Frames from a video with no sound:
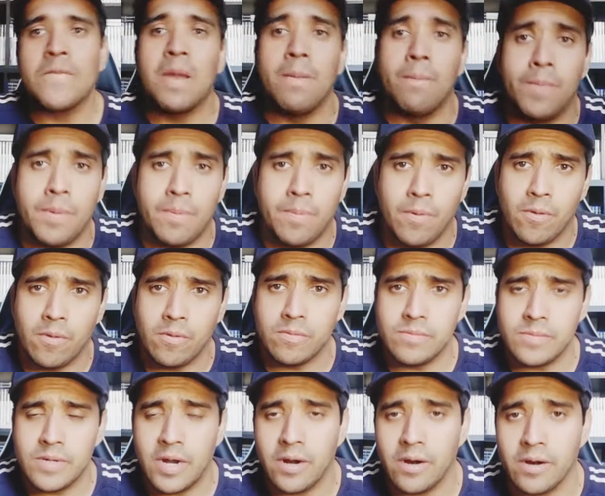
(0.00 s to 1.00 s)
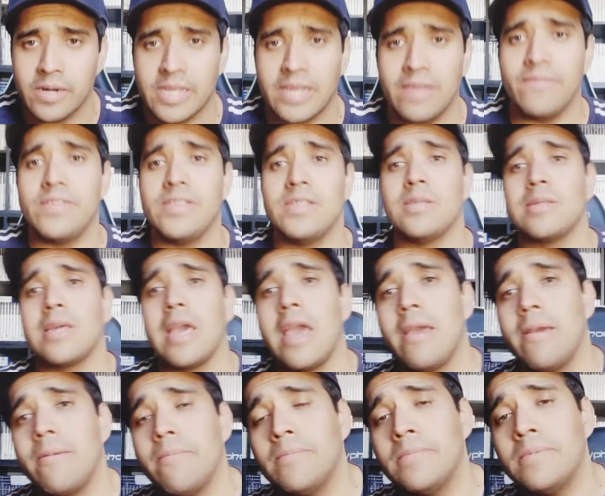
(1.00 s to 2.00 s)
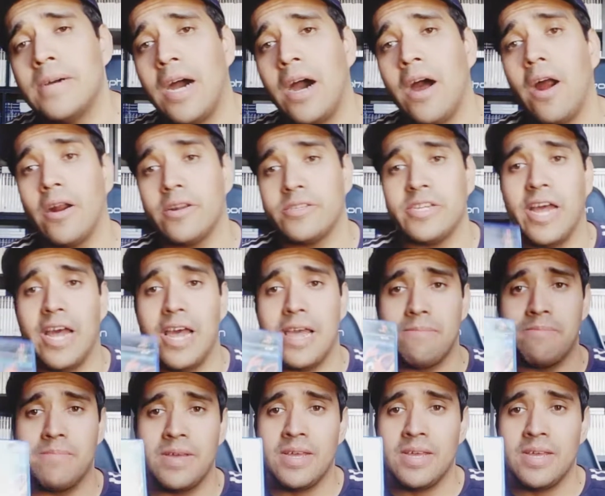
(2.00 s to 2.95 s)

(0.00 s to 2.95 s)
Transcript: People are giving this game a hard time.